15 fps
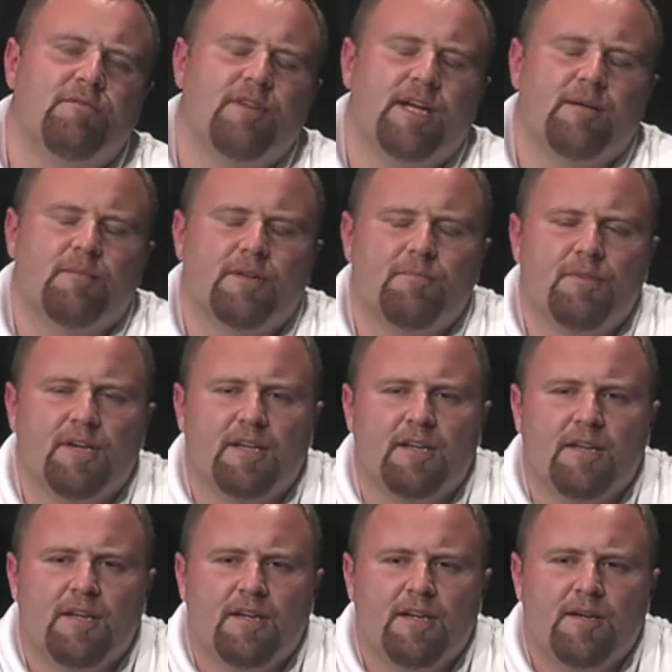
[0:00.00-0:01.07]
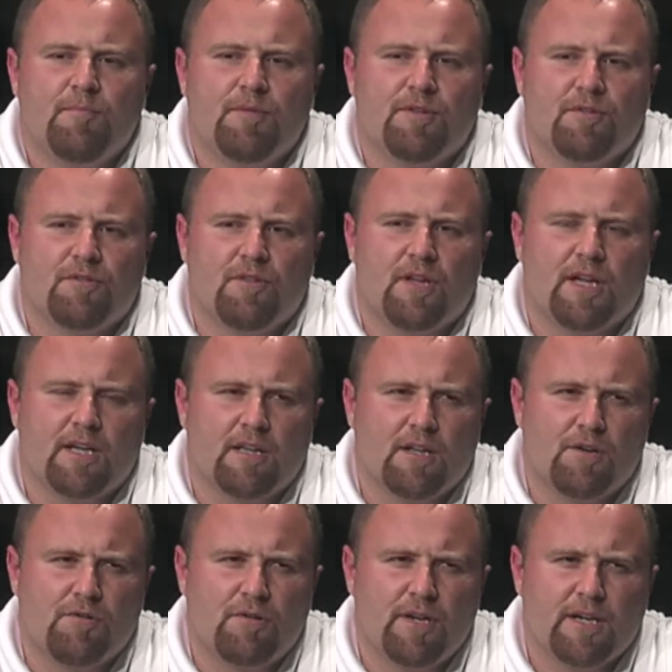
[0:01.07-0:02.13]
family, but there's a lot of
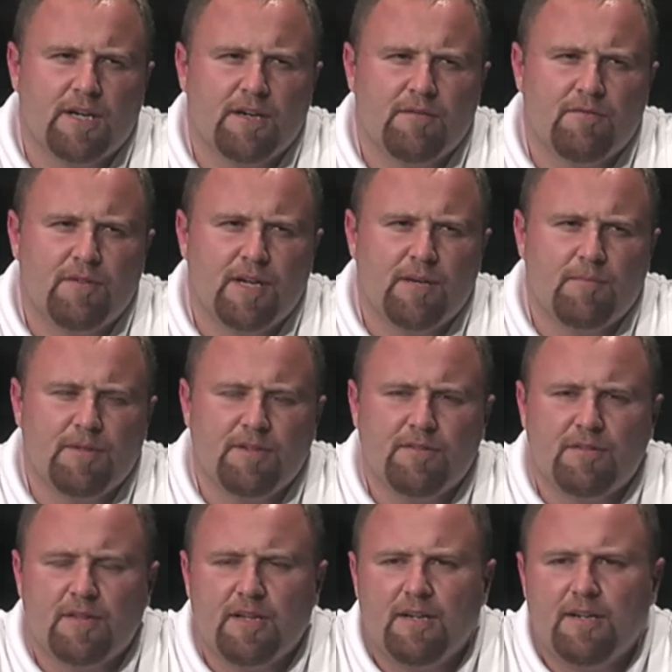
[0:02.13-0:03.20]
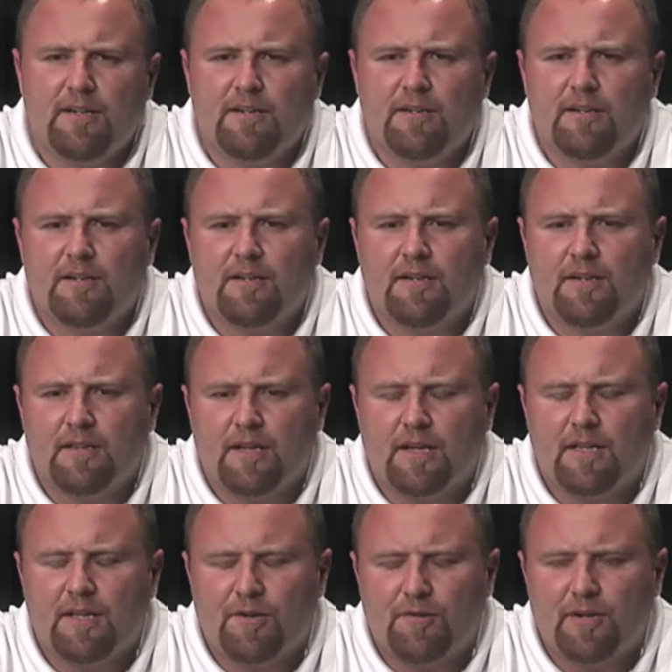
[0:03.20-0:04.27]
lower income families there, a lot
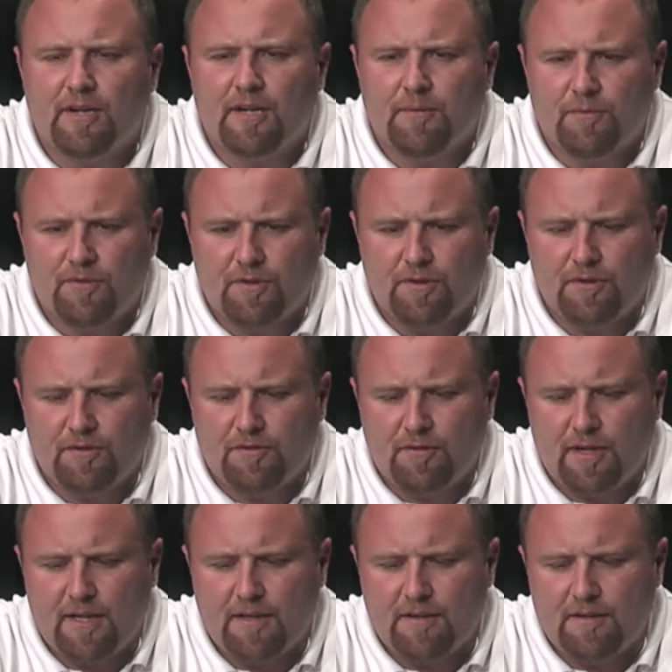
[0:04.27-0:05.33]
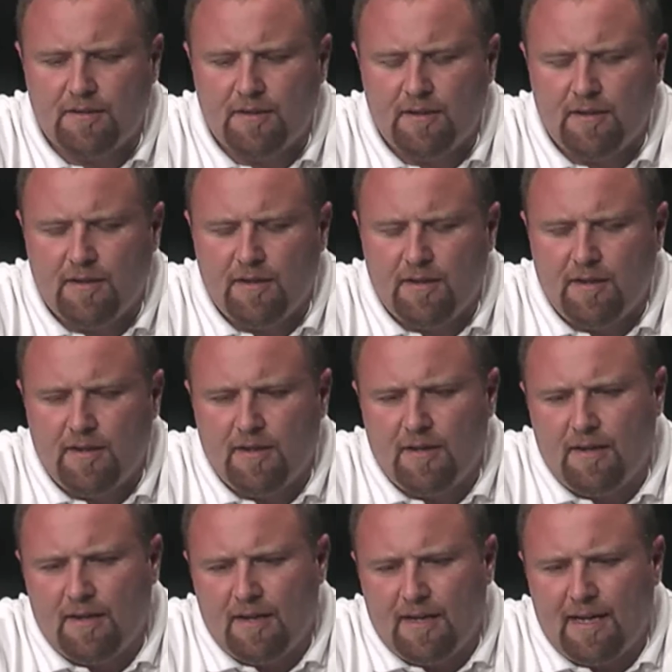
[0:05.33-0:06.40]
of lower income students rather,
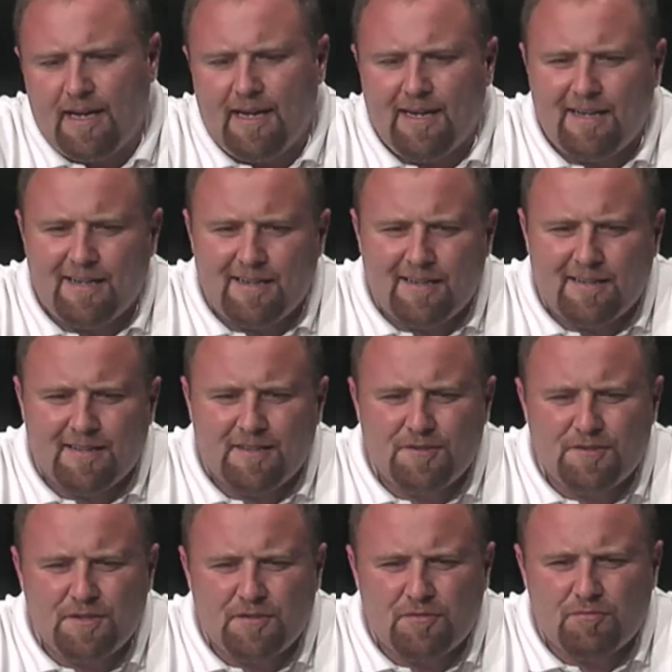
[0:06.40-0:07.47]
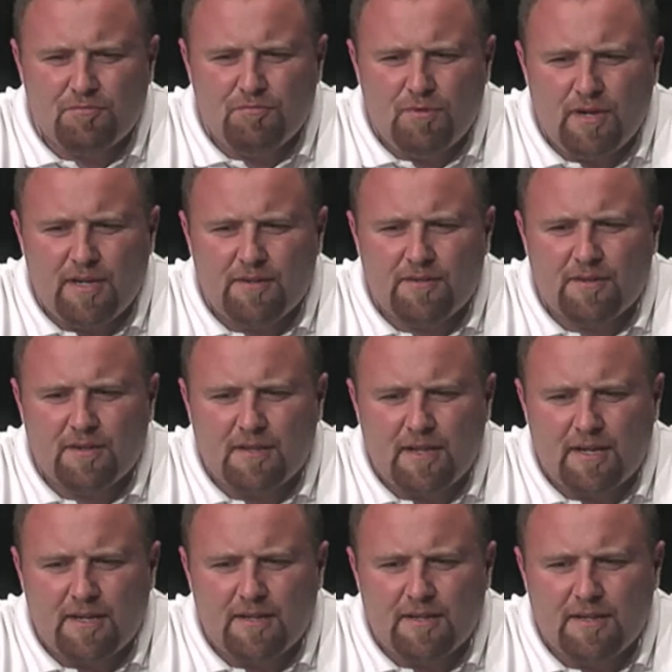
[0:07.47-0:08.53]
and there just wasn't a
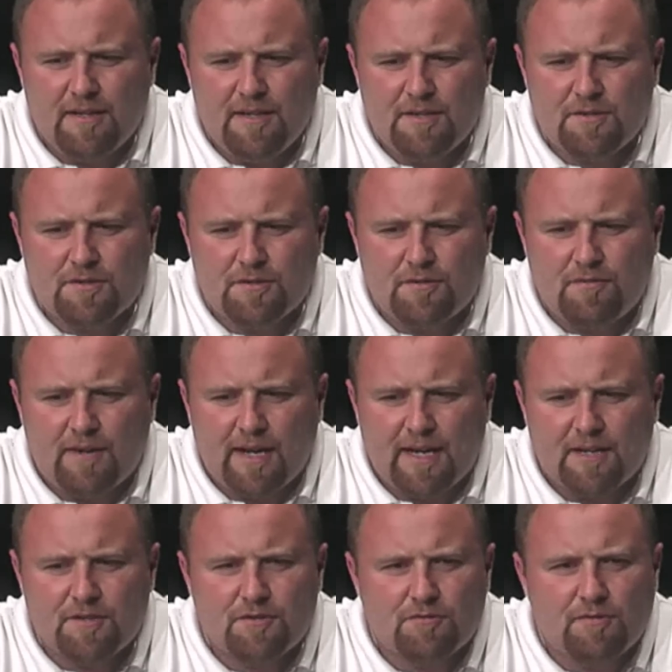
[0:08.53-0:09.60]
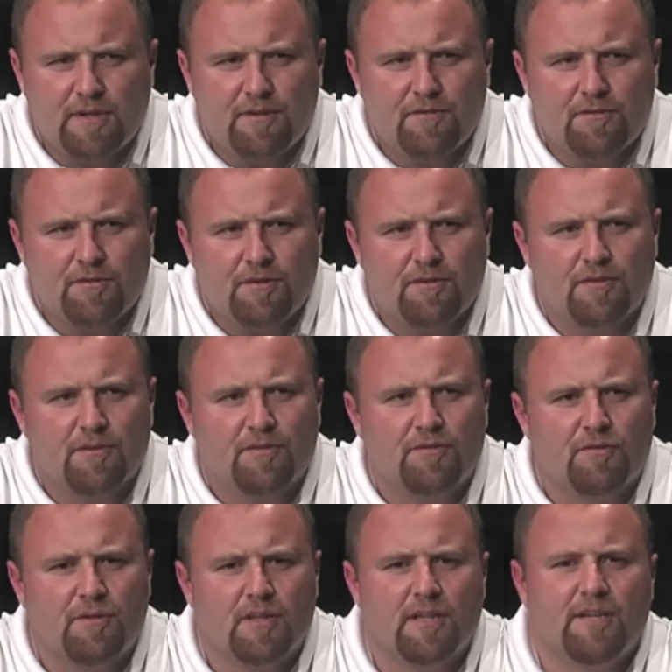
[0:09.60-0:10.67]
lot of additional financial resources,
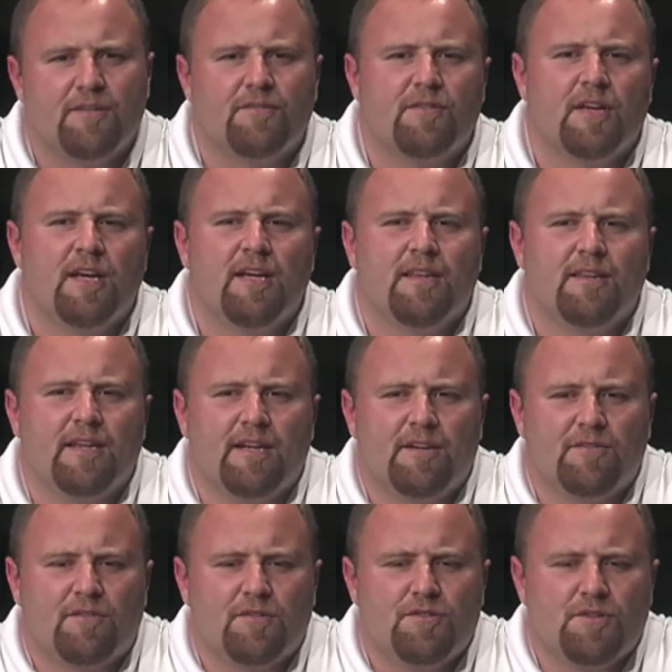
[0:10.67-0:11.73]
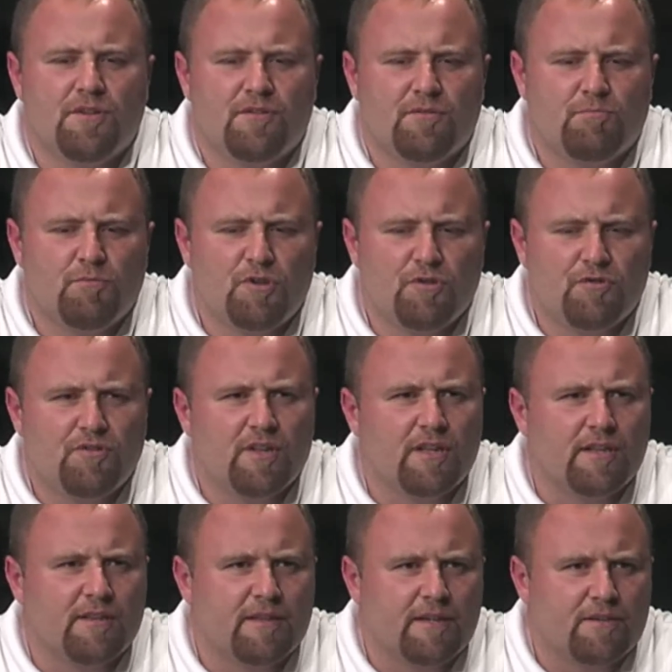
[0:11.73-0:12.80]
or at least things to just do
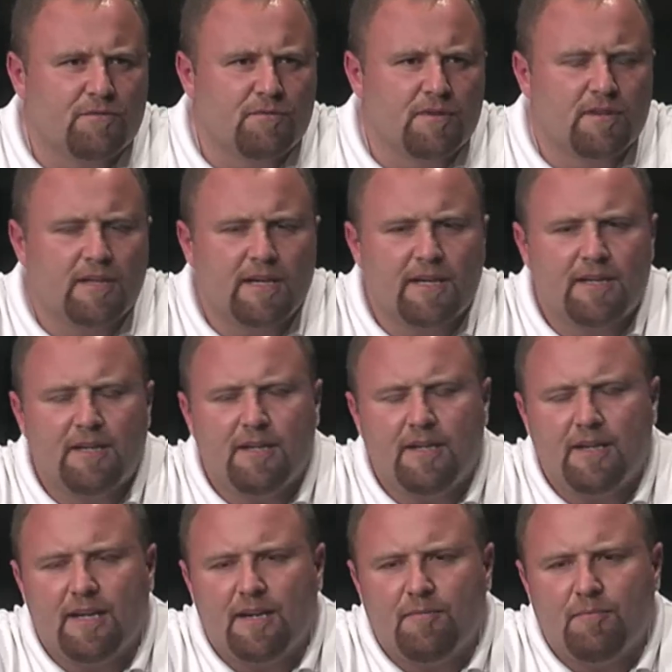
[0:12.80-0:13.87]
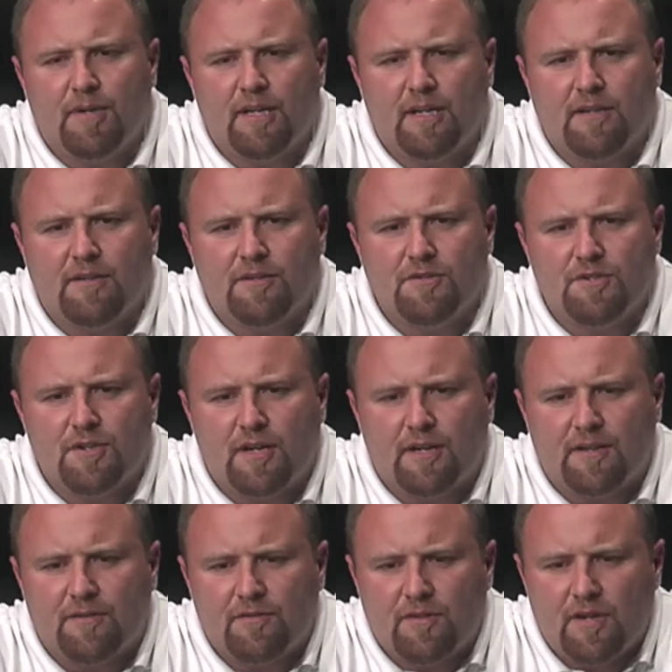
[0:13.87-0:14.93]
silly things with. Like, you didn't have money to
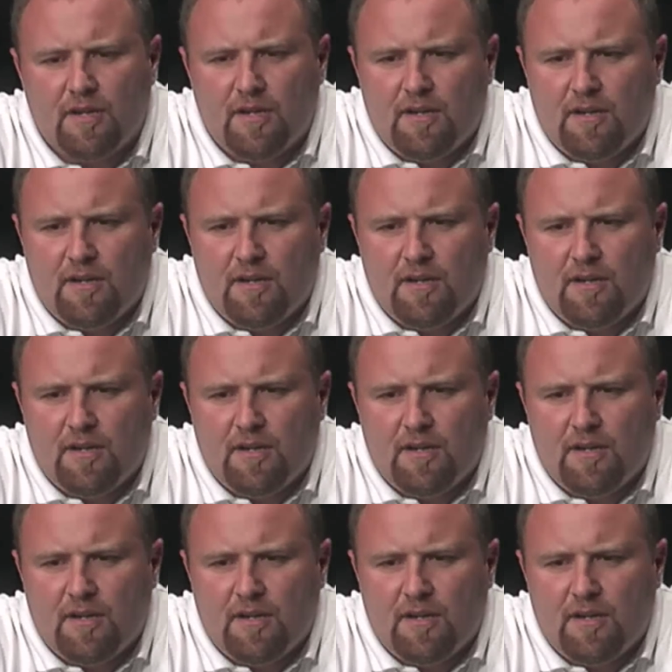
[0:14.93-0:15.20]
just